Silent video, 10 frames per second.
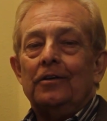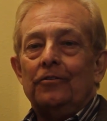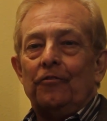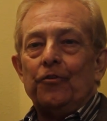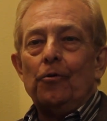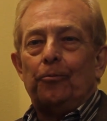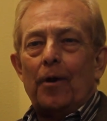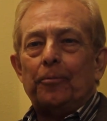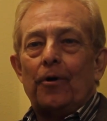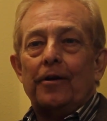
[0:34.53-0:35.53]
The fuel
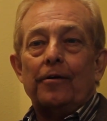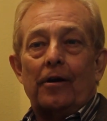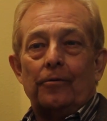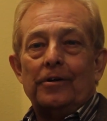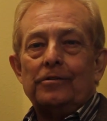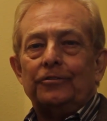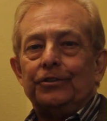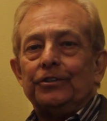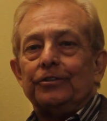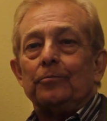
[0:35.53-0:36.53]
preparator, our original
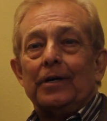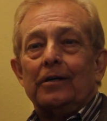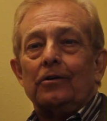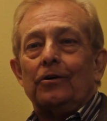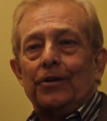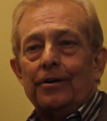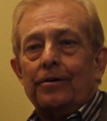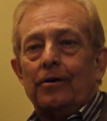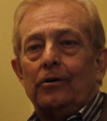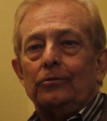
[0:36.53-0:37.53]
system now called
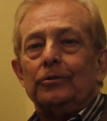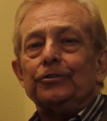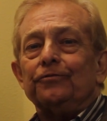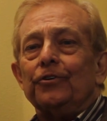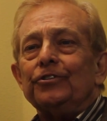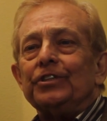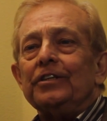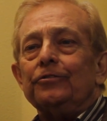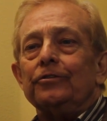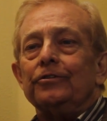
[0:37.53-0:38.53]
AirDog, was first
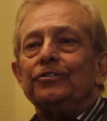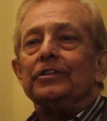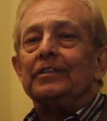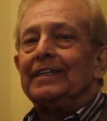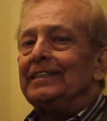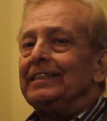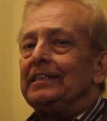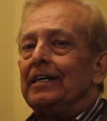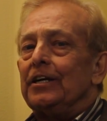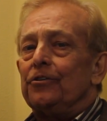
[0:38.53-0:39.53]
introduced in
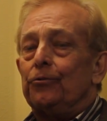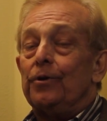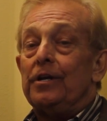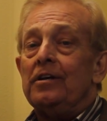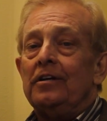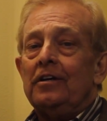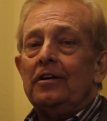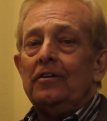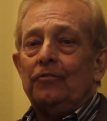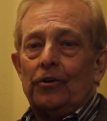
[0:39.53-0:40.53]
1993
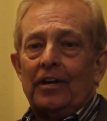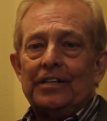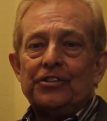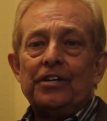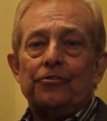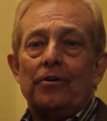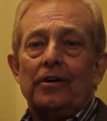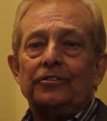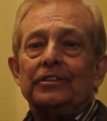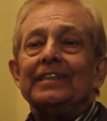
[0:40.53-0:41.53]
for Class 8
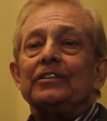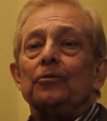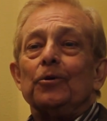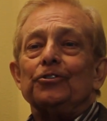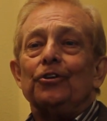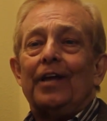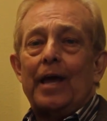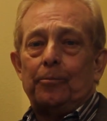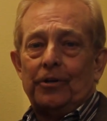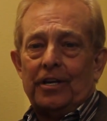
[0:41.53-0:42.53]
trucks and commercial
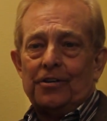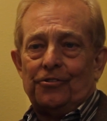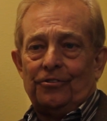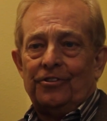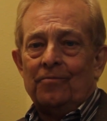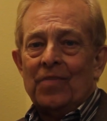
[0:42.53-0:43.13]
applications.